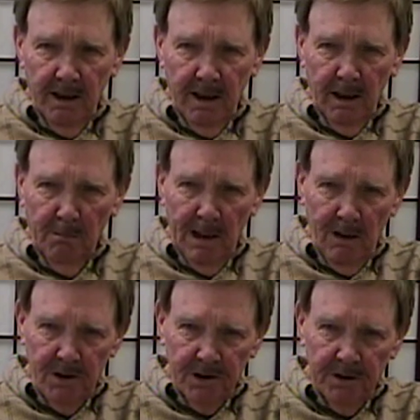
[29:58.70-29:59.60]

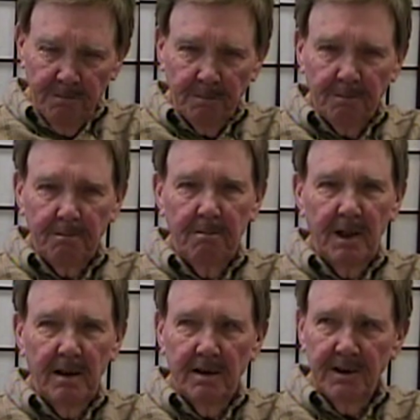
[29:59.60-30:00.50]
Mauser
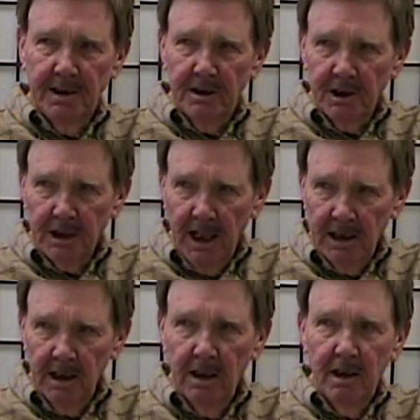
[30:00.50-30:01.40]
single shot
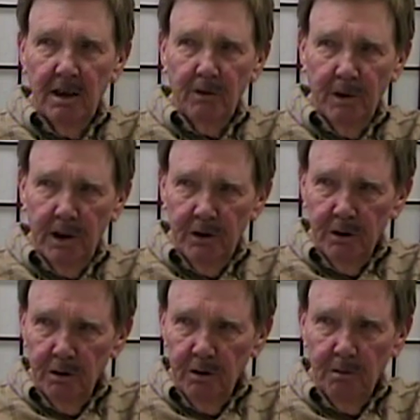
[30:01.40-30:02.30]

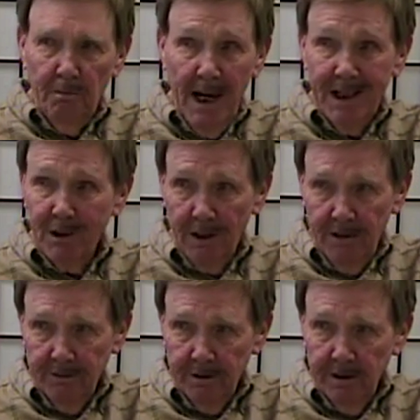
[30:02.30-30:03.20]
22 match
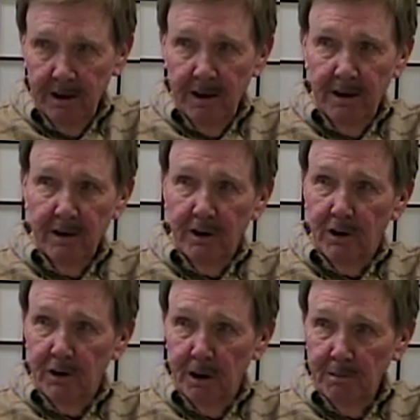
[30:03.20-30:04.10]
rifle that the
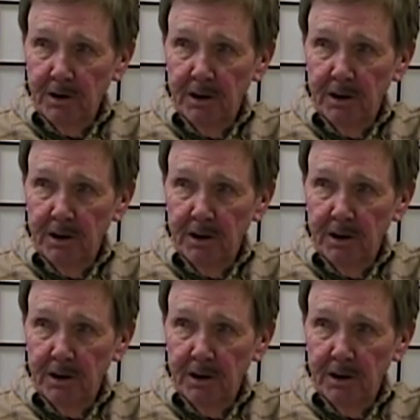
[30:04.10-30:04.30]
Germans